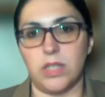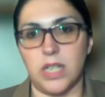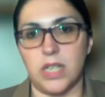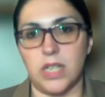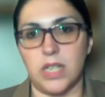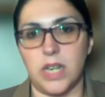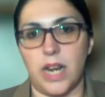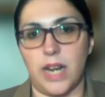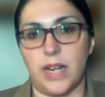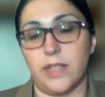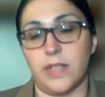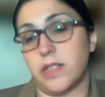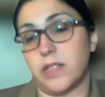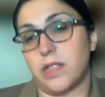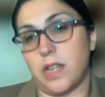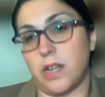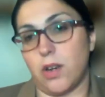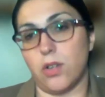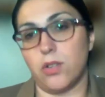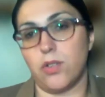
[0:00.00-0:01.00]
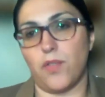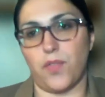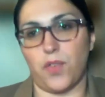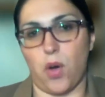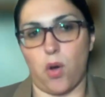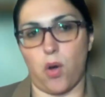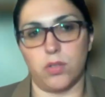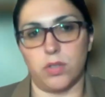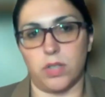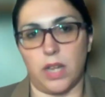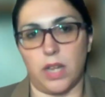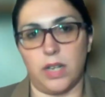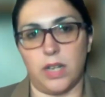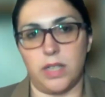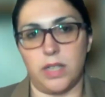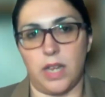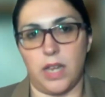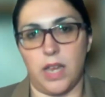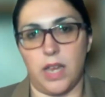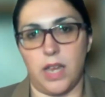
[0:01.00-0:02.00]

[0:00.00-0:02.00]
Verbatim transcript: generate a lot of content